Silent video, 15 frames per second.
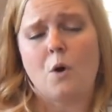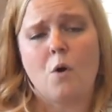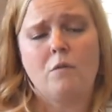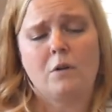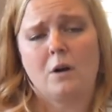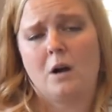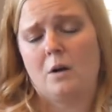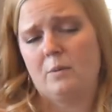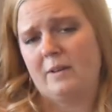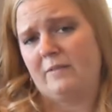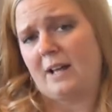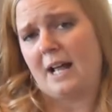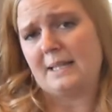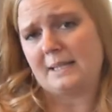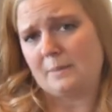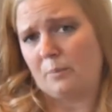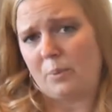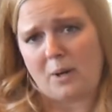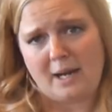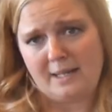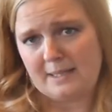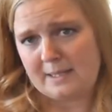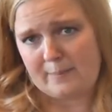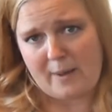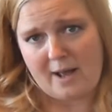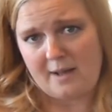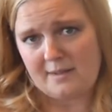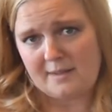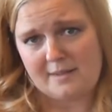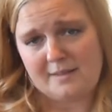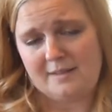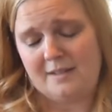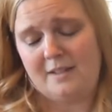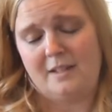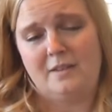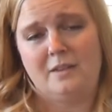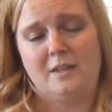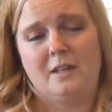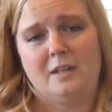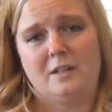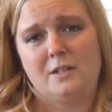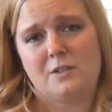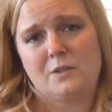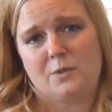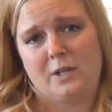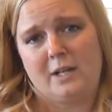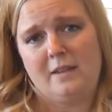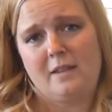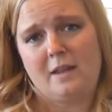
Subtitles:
overall, we've got some bright spots in the industry